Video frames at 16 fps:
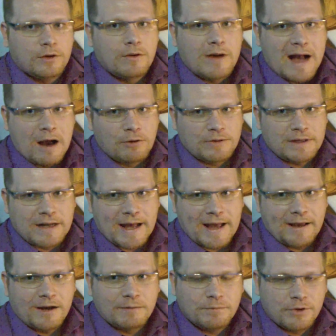how did
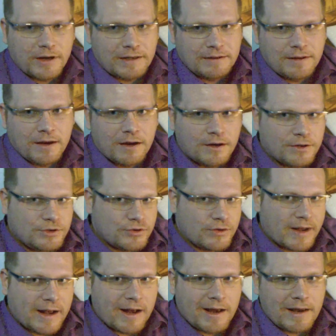I upgrade the hard
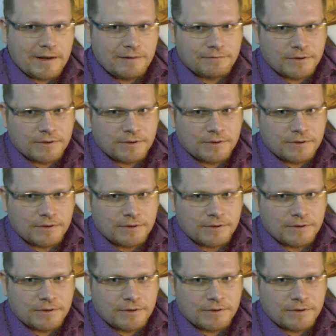drive,